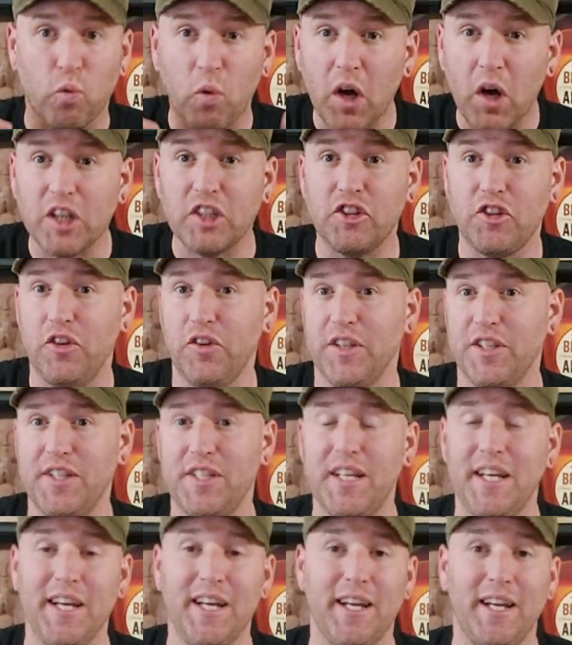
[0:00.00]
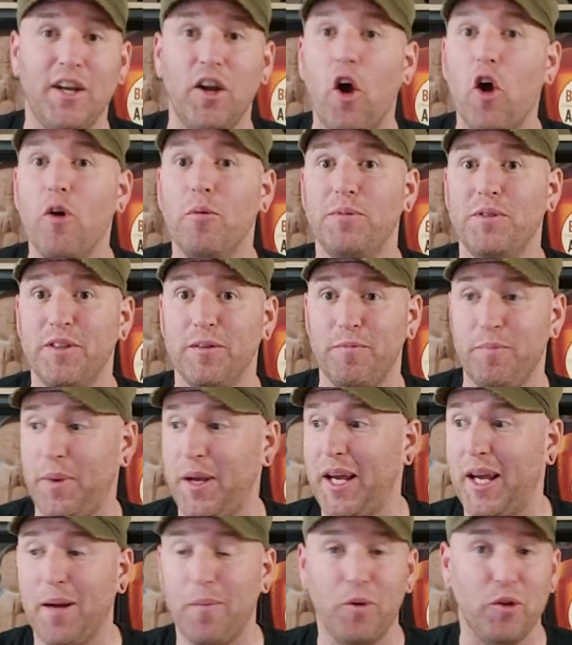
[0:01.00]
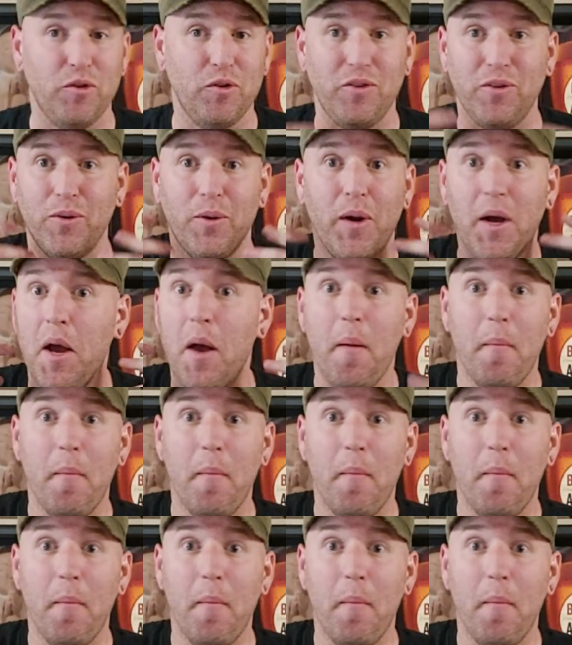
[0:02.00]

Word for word: rushed to the scene in hopes of being able to